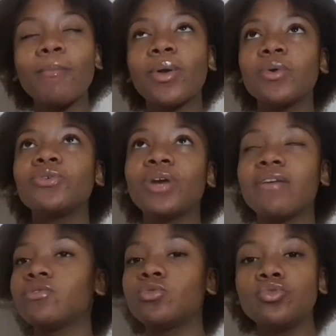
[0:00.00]
But when you really
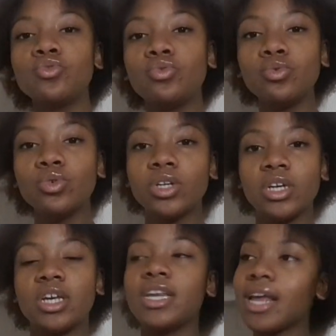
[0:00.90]
have school to do,
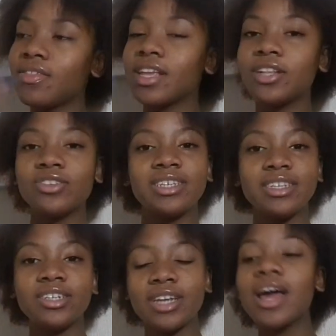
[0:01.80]
nothing needs your
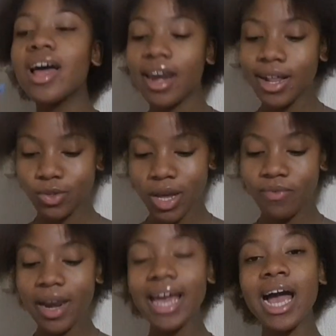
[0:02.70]
attention. That's I
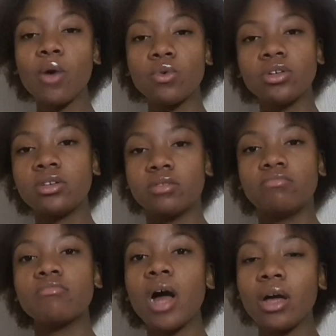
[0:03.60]
feel like I would
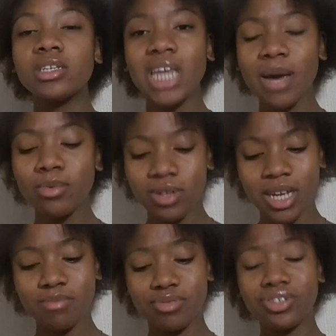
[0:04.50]
stay up all
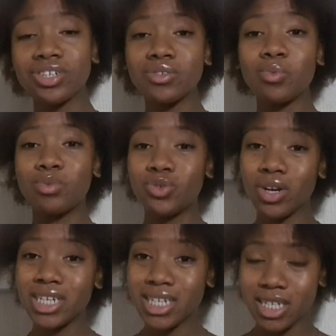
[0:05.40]
night binging, but
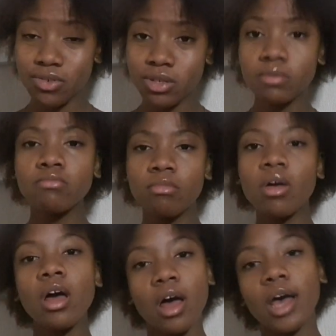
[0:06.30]
watching a series.
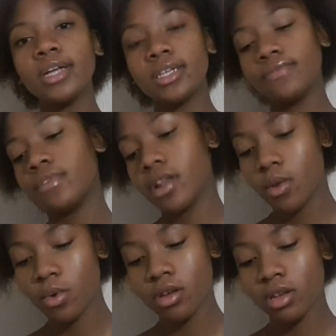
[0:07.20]
I
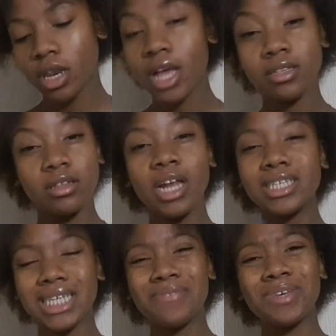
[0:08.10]
definitely would. That's
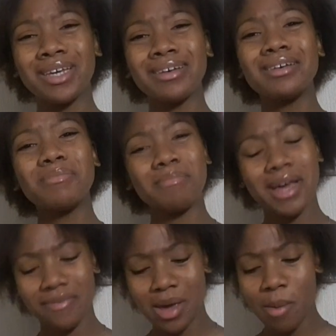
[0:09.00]
that's giving
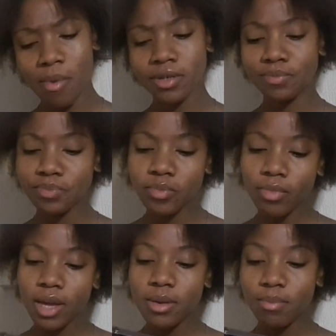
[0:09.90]
my vibe.
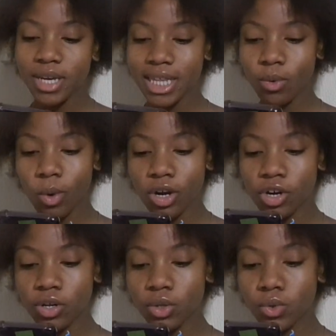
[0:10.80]
Be that one
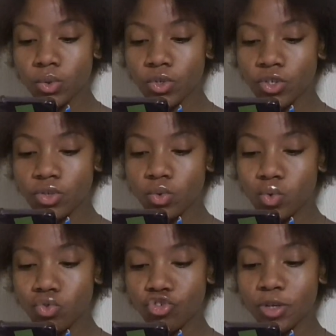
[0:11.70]
girl who's
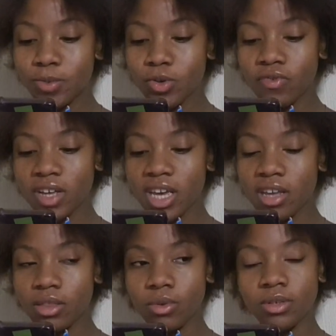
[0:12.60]
who trips over
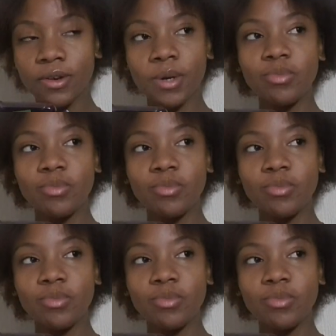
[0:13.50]
A in those scary